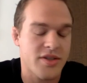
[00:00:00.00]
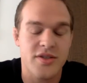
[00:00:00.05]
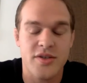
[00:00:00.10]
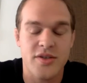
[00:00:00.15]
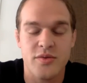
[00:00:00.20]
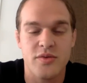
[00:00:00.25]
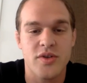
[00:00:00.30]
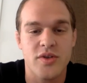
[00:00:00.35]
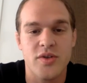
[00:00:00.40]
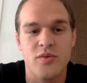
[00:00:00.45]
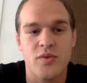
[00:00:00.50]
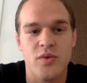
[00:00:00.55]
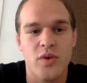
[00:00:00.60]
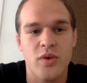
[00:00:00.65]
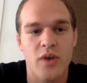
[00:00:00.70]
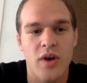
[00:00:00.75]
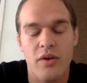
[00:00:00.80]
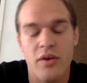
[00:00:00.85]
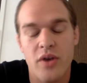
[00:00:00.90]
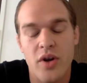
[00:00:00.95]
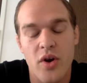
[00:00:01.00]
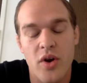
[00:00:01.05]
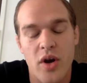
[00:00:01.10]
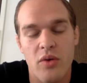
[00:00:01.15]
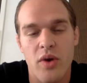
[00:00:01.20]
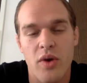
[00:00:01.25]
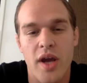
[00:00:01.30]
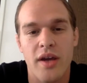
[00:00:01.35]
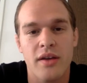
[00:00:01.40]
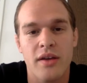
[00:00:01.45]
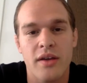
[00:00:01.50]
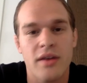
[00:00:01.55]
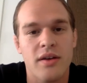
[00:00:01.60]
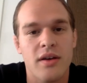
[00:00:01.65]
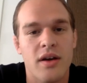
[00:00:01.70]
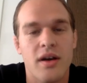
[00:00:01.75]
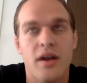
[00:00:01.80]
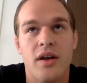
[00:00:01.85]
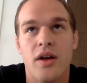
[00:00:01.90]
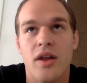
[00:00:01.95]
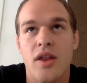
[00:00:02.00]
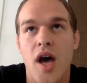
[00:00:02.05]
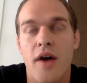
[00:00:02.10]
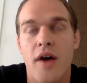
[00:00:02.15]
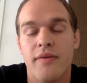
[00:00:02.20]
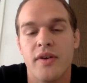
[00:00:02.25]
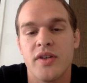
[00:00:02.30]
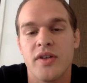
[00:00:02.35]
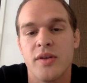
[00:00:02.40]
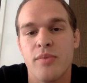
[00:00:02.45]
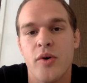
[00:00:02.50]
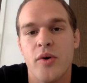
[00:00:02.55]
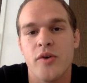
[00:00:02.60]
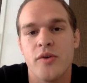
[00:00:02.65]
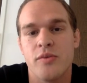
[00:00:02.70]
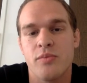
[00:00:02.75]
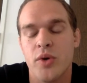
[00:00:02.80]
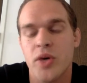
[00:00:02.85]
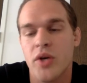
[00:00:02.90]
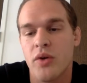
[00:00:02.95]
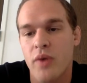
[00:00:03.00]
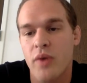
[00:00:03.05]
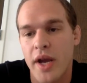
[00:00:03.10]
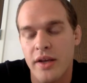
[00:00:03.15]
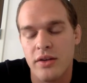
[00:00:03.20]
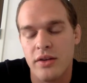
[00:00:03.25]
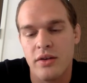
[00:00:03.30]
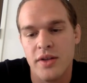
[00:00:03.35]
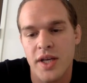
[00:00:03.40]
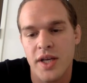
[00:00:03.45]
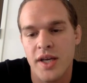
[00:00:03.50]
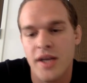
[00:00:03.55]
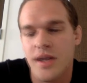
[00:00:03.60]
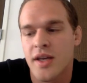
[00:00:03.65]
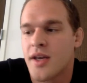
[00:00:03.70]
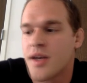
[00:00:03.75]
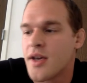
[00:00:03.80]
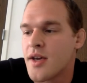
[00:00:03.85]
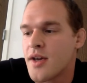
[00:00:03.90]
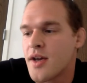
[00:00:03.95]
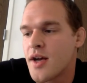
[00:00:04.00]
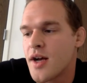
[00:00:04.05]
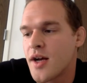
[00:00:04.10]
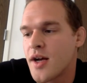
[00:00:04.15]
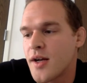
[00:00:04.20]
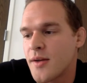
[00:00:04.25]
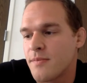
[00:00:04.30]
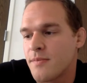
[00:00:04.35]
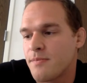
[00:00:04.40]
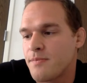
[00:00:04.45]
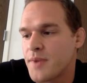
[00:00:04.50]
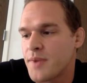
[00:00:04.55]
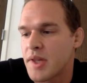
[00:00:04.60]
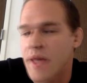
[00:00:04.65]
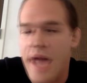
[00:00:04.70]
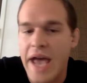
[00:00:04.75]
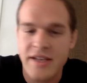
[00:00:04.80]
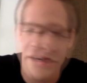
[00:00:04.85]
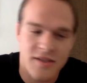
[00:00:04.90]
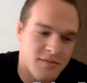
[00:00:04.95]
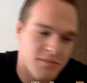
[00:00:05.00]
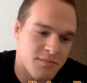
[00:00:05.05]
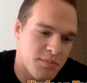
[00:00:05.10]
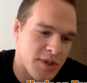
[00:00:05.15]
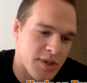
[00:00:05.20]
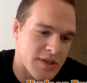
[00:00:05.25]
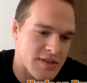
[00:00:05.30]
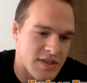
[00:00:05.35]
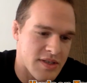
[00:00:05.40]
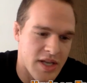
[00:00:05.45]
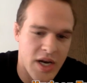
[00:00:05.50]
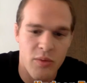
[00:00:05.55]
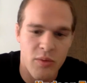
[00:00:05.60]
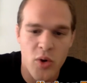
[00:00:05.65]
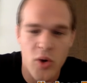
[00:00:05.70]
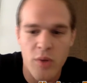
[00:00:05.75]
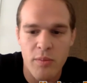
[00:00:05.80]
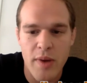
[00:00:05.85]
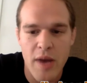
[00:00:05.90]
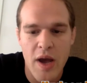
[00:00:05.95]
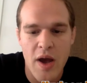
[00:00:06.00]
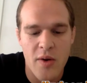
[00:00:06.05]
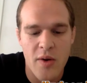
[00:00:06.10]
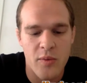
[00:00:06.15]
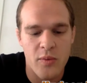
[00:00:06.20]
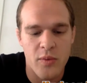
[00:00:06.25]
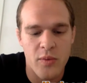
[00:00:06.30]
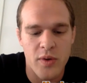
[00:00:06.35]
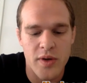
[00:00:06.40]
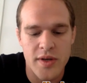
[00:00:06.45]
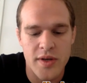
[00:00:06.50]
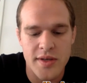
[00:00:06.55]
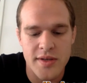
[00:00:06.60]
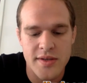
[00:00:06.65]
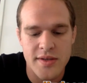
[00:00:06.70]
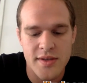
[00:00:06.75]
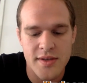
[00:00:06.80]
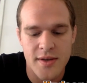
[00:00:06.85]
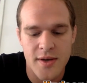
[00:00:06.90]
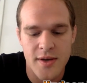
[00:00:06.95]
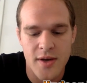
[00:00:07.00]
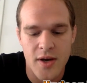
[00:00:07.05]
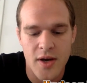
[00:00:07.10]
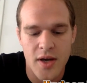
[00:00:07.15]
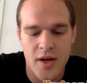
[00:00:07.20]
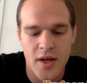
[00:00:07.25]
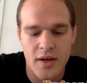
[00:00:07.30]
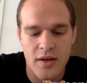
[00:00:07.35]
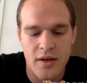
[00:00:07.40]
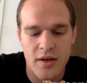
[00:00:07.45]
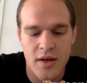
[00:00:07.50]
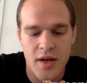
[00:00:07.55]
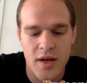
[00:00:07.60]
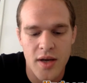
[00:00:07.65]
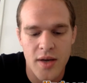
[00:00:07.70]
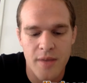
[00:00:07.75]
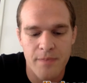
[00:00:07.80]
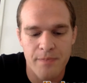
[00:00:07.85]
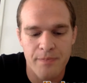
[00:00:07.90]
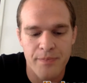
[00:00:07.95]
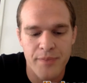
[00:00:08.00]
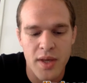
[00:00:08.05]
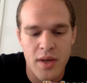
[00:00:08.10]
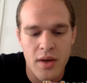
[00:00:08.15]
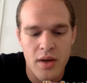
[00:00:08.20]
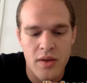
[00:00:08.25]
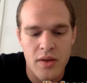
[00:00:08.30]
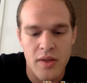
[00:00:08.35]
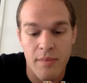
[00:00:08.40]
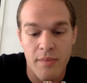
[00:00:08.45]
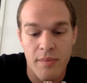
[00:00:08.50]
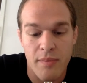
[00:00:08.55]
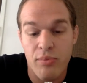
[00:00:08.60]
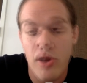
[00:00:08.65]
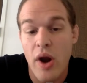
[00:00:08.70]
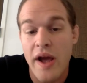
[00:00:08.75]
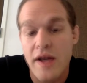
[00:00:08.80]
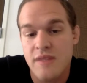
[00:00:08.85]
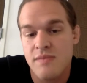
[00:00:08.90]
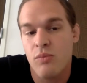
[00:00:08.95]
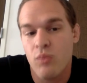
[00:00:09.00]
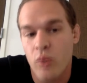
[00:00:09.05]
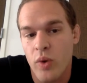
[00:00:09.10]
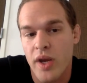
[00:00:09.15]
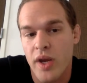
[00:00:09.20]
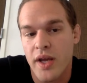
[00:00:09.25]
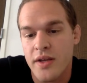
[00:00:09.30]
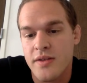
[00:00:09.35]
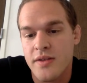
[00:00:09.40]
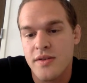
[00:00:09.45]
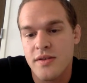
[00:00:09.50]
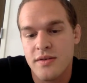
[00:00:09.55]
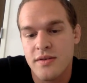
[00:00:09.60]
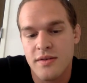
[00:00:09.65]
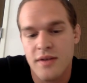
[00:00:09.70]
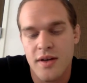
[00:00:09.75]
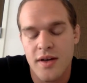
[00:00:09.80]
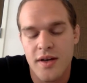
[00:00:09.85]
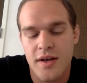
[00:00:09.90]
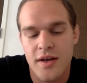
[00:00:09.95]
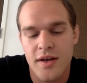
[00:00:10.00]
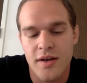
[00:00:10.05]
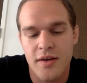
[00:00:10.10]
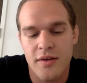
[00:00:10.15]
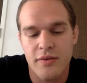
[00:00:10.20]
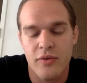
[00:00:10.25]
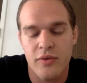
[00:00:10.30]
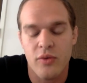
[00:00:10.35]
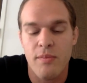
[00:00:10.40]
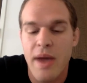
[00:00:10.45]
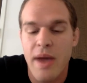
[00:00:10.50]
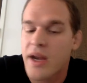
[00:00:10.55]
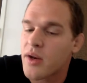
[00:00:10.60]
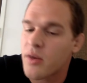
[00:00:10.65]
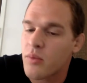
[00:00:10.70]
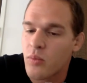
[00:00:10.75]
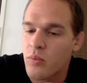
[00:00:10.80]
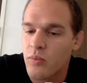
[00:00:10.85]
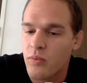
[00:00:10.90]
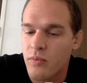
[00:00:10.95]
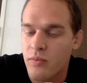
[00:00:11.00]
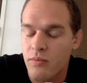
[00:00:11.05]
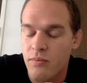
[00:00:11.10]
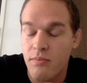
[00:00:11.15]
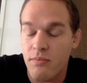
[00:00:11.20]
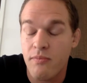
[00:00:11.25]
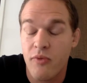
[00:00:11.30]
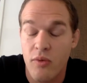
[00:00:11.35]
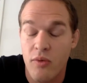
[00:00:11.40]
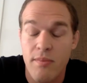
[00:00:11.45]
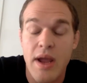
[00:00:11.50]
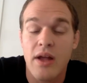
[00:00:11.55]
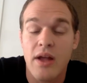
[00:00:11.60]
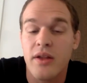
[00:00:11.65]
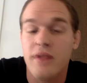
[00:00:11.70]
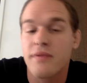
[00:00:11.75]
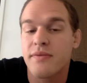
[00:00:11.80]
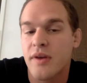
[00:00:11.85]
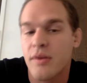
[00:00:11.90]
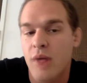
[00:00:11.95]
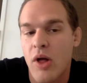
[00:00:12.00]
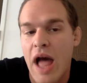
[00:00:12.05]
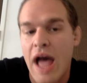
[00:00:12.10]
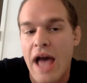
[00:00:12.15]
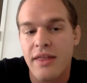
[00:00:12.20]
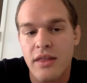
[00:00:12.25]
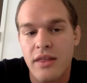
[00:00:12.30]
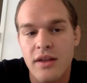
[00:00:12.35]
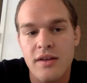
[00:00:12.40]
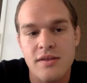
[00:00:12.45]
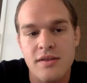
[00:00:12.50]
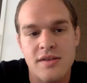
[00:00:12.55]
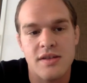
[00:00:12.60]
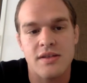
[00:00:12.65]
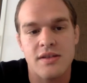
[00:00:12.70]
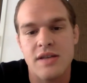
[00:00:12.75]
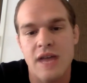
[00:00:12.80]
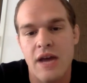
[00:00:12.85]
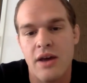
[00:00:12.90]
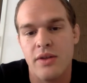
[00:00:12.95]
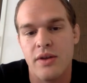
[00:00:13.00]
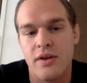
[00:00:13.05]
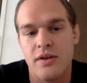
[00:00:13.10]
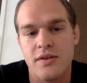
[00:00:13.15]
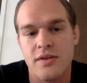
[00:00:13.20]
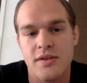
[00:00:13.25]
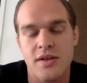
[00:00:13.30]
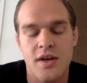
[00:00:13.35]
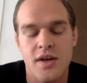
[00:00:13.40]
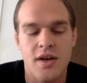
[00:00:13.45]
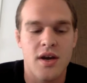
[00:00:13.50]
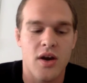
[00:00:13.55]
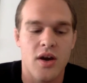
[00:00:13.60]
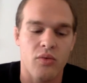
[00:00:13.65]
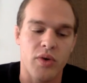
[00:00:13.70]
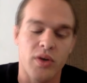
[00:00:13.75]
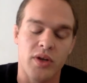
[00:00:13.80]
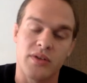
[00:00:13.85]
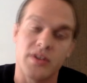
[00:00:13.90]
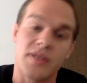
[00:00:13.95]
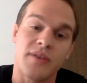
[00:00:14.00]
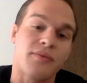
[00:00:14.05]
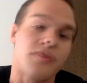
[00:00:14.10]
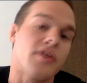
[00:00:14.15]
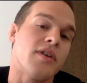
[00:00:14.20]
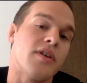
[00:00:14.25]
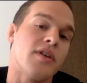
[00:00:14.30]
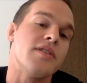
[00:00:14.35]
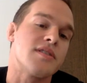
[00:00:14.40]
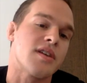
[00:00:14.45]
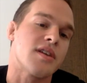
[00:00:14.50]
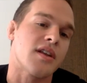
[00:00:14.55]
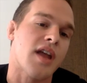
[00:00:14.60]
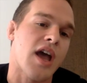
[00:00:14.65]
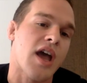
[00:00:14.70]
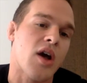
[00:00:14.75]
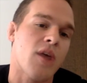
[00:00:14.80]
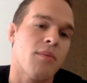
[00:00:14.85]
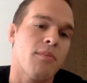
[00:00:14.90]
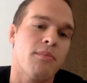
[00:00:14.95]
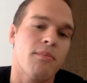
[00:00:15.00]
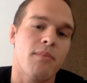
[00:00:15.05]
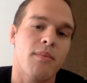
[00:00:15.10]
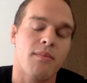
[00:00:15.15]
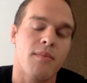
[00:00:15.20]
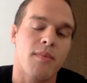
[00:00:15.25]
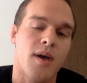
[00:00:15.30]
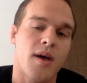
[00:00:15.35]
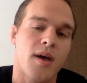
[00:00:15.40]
just wrote, you know, I write on the Huffington Post pretty regularly. The last piece that I wrote about was on the prize winnings for male and female athletes, and how there's a real difference in how